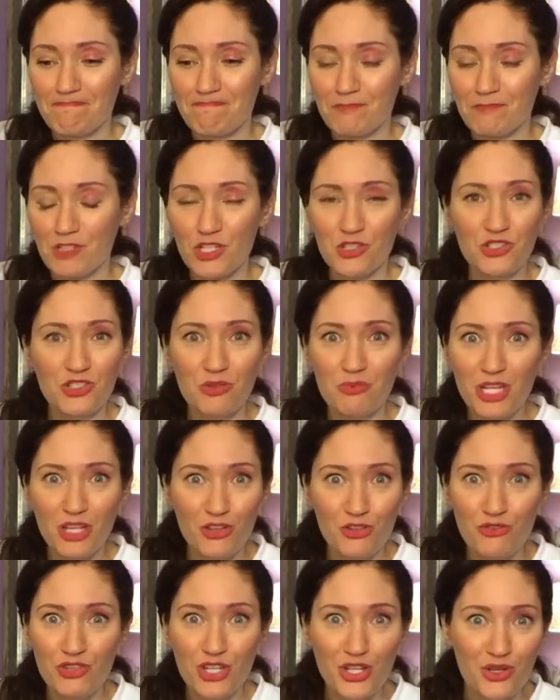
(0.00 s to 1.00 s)
There's so many
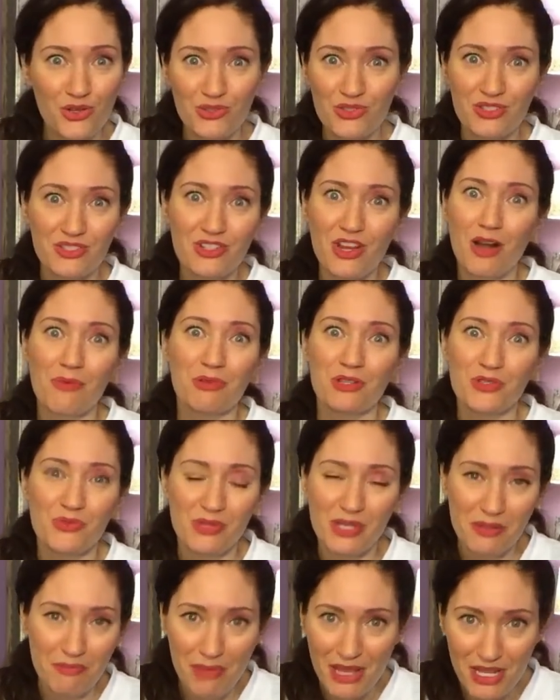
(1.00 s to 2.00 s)
other videos and topics we
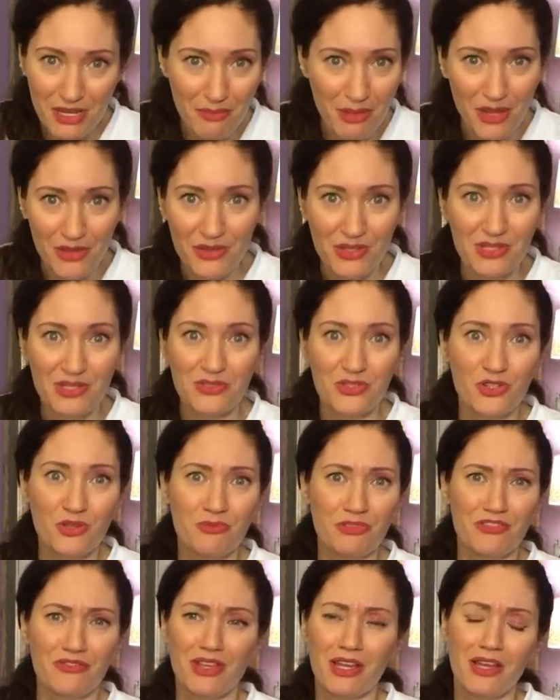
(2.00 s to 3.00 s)
can make about this in
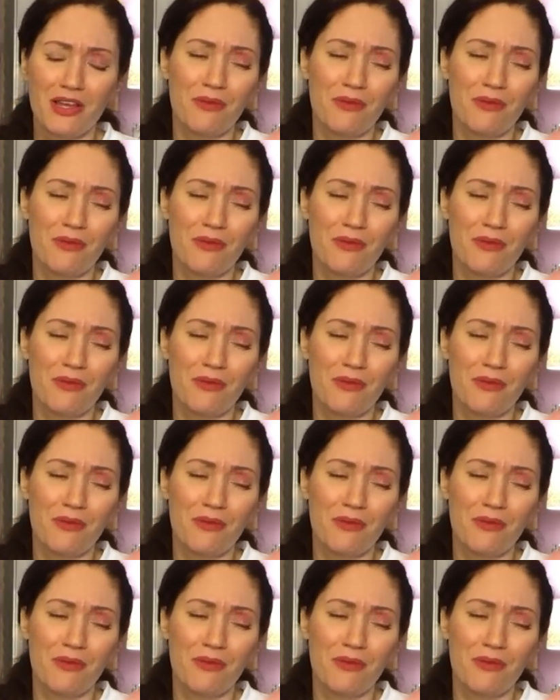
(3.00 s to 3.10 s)
terms of